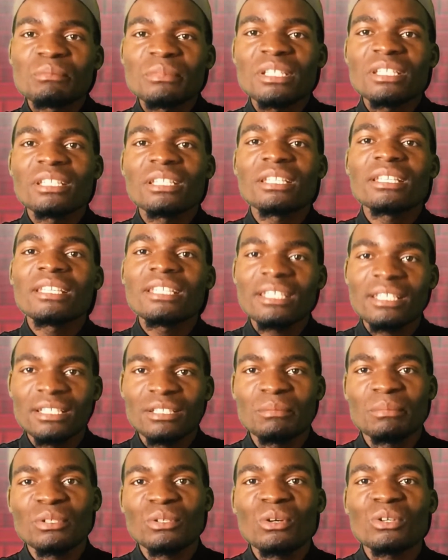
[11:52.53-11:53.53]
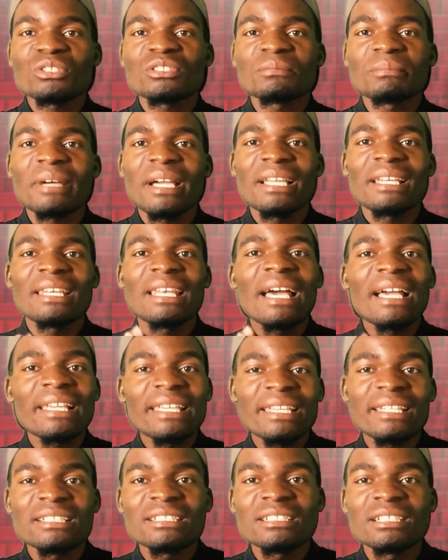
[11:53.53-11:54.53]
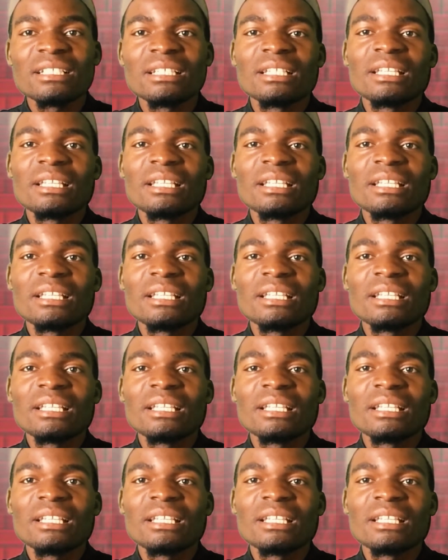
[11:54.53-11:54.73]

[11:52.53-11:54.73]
me in, because my luggage